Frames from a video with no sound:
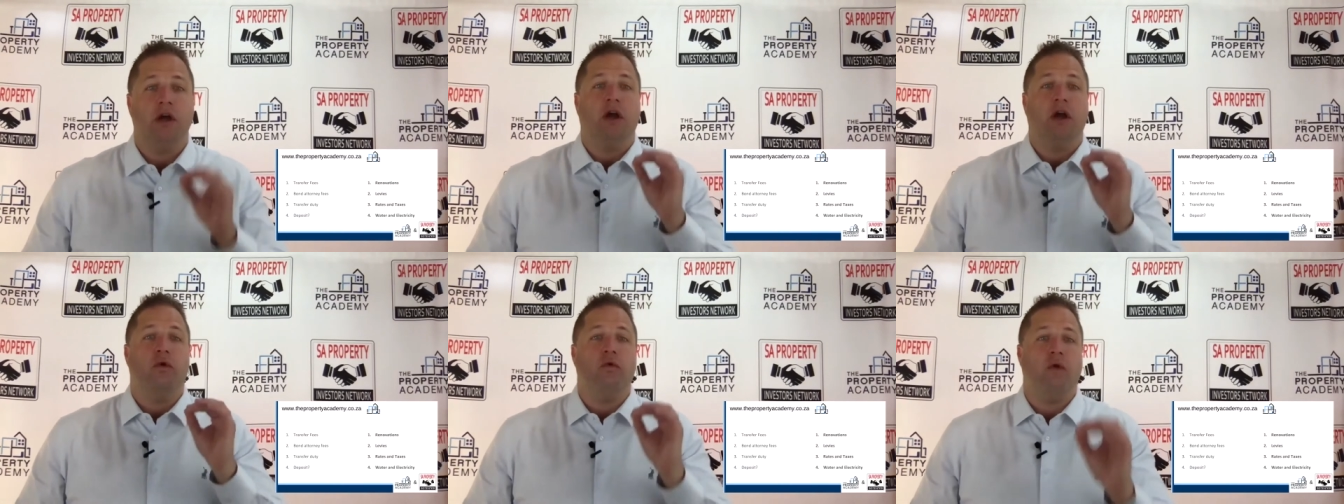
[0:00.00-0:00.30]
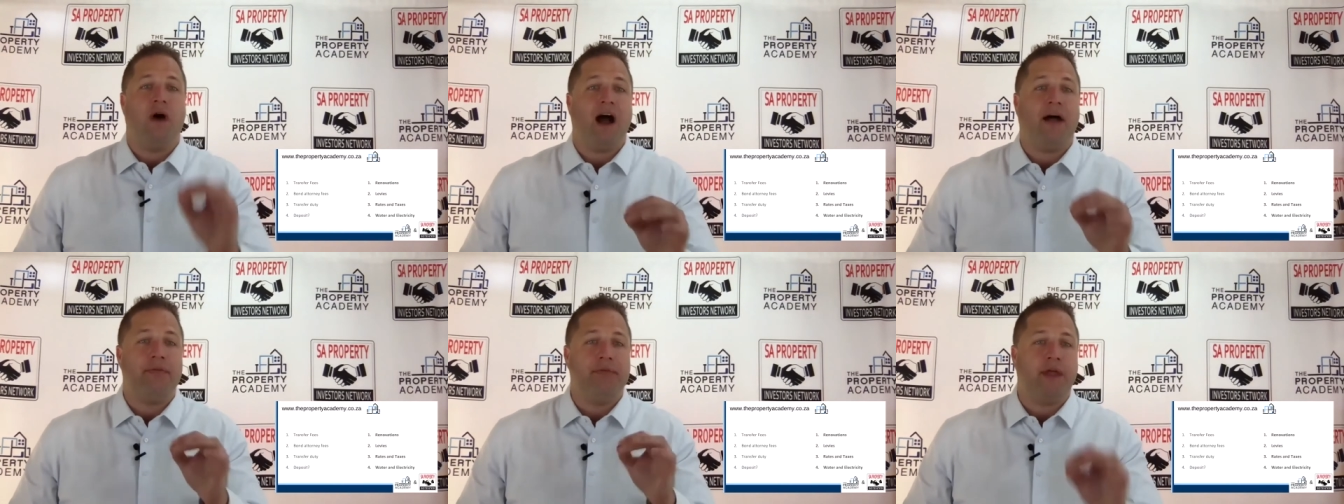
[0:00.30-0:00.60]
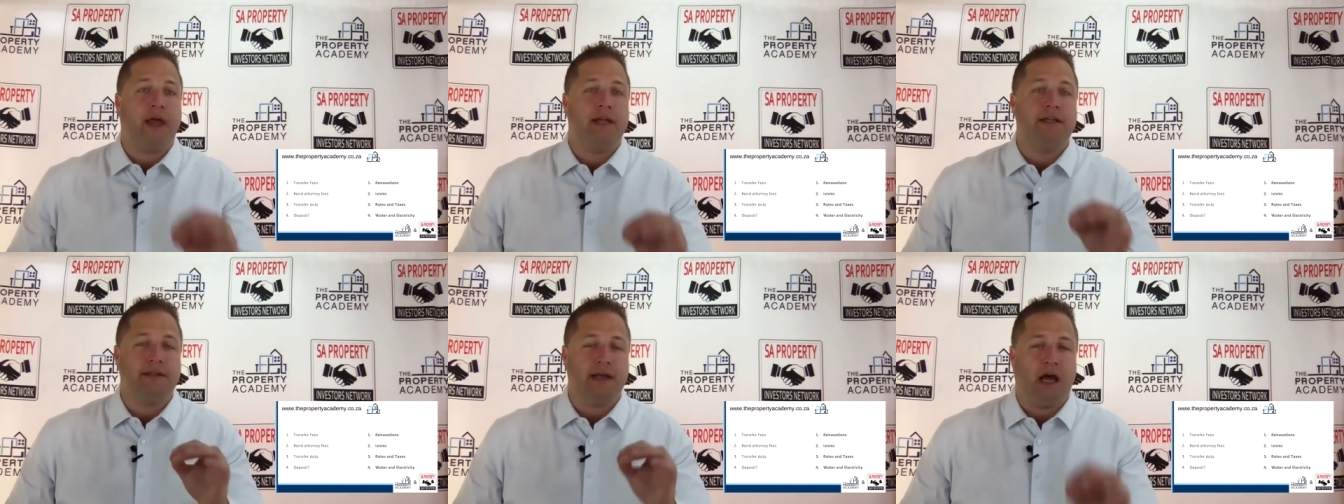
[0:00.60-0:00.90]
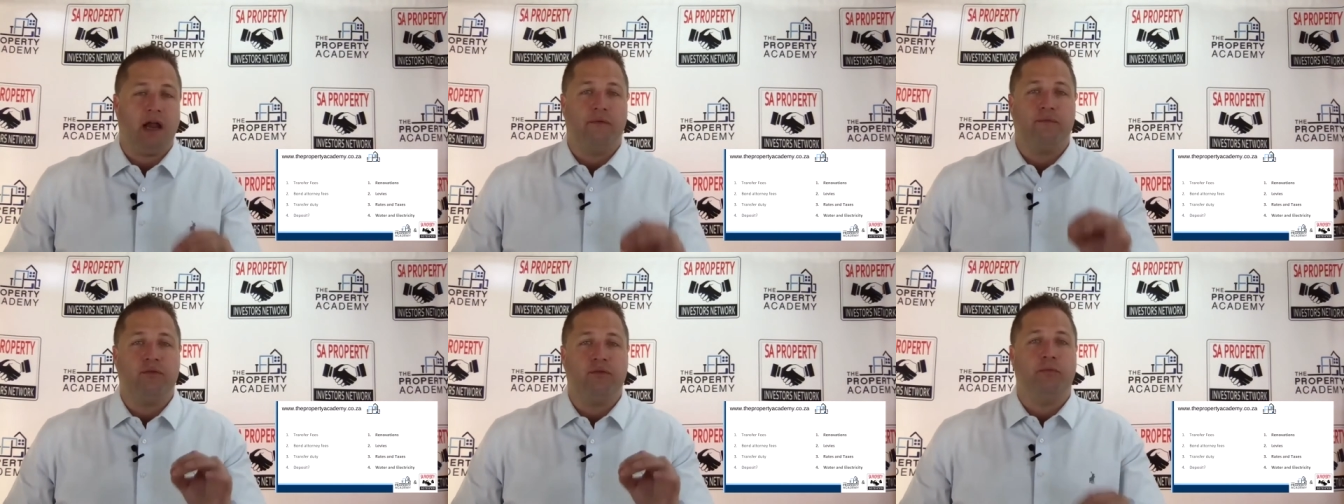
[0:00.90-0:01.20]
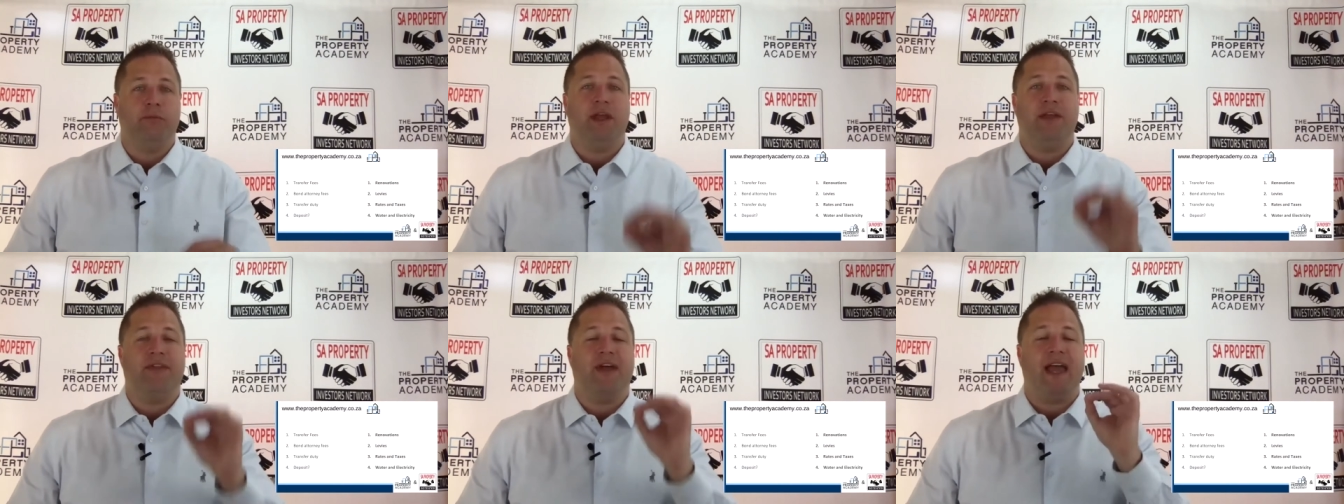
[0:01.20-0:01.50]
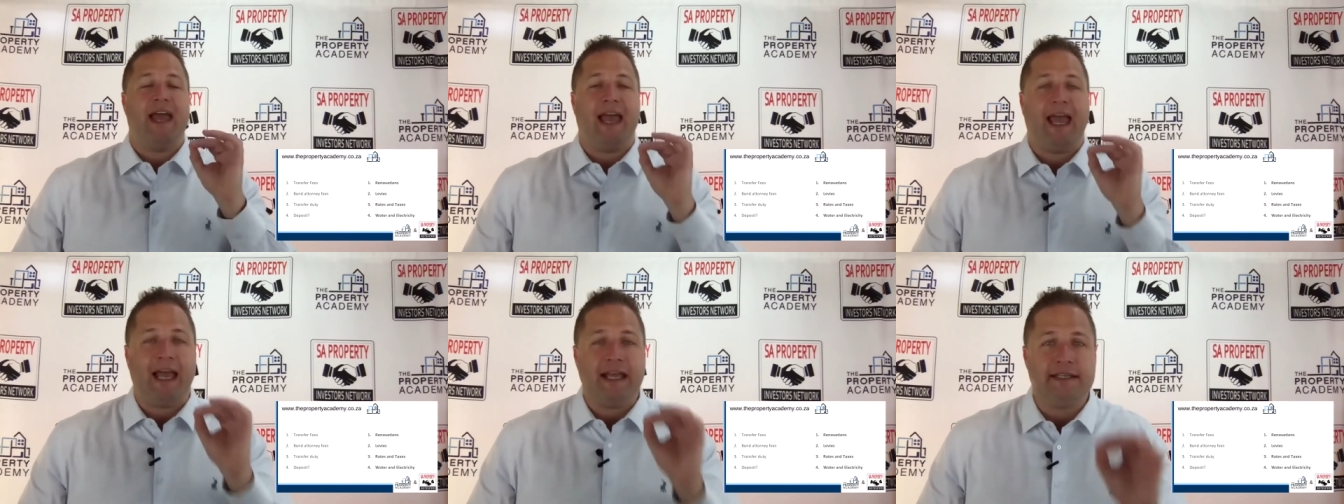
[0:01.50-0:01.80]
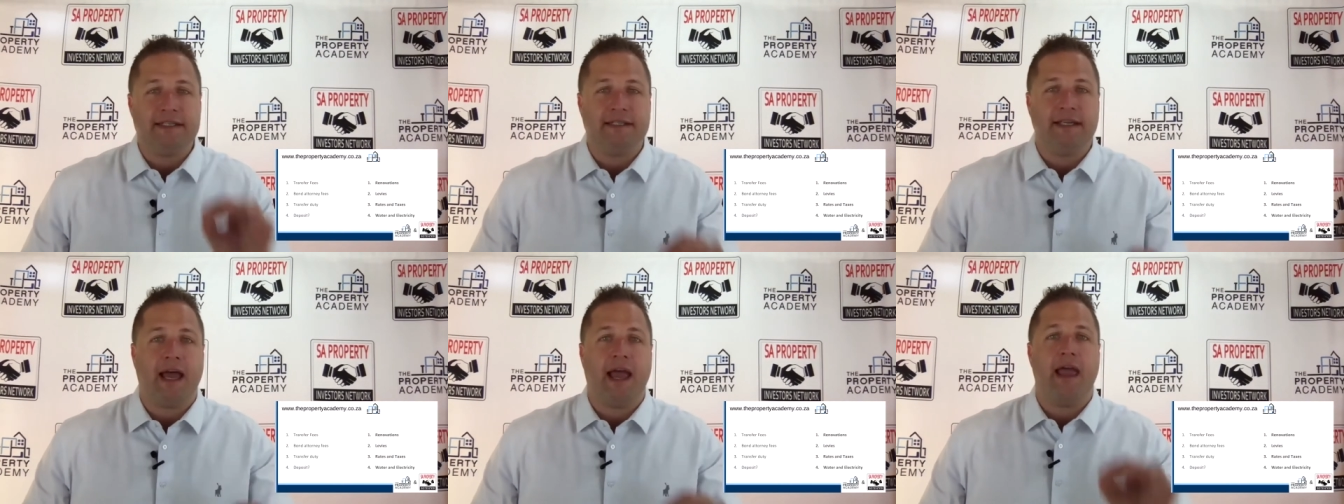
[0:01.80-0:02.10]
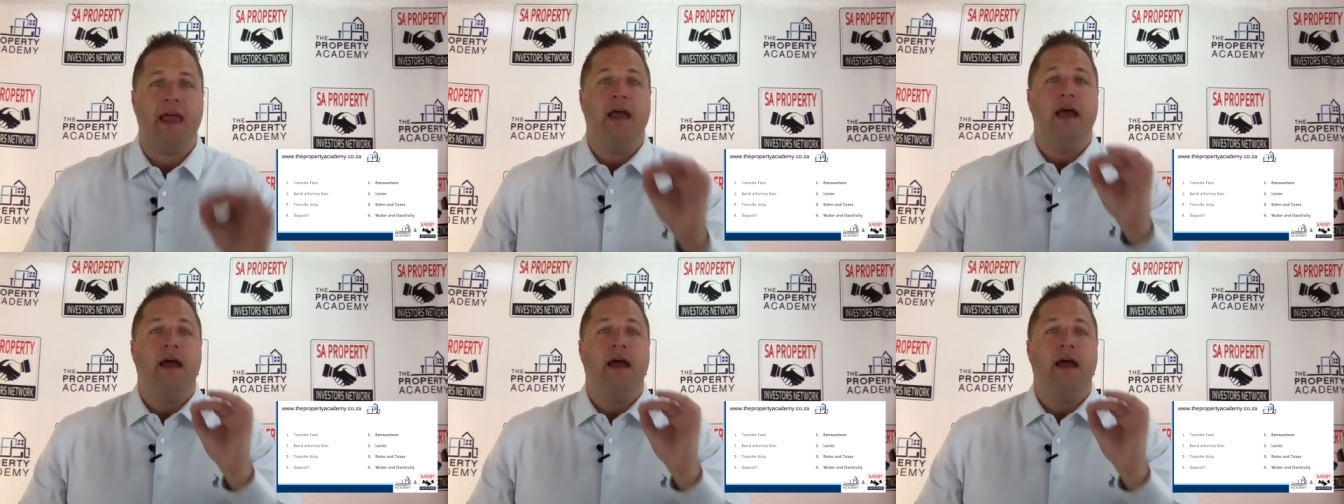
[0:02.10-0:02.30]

Write that down for me. The SA